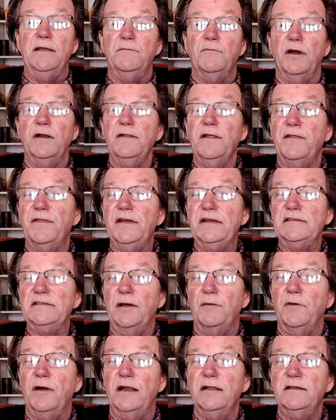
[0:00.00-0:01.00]
and one of the things
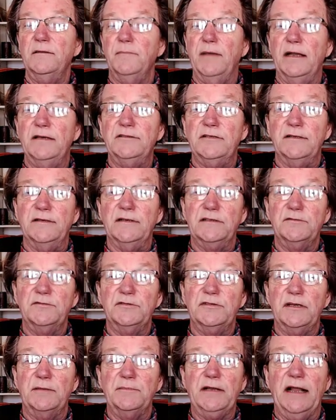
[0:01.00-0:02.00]
I wanted to mention, this was
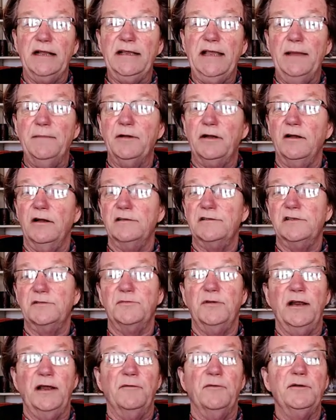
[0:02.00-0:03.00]
something I came across this
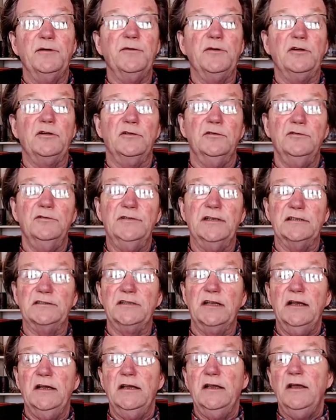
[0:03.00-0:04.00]
morning. I want to include this.
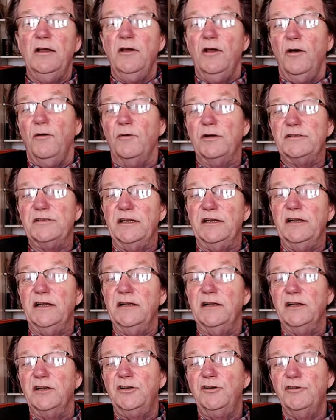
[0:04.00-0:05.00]
Was
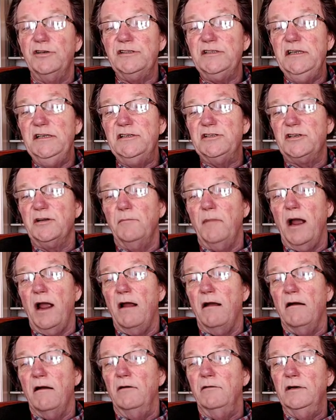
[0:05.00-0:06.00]
that Christie's
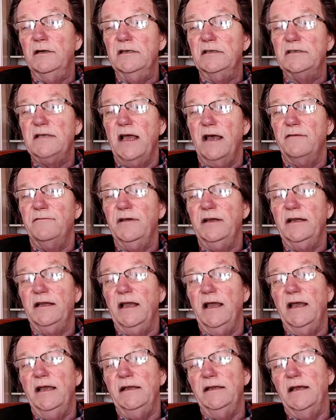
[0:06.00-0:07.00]
tomorrow is having
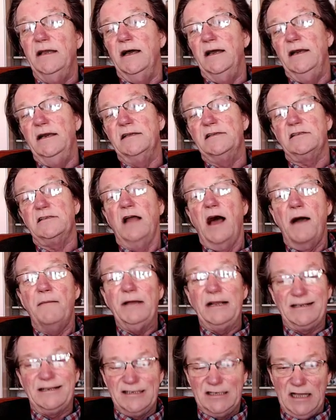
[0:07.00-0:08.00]
an
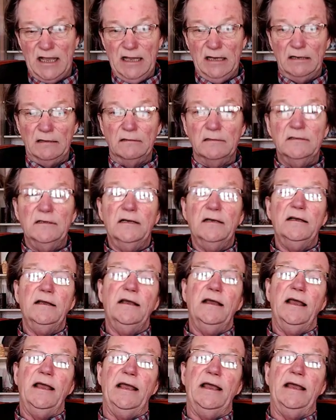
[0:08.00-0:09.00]
Islamic sale.
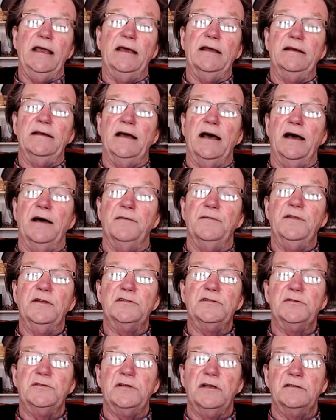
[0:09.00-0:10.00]
And
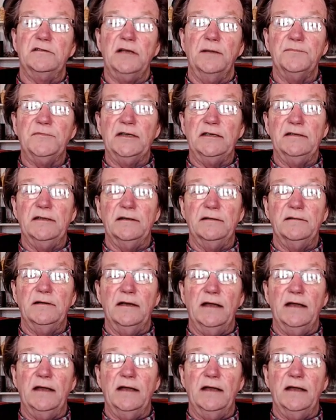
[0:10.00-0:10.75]
this is something that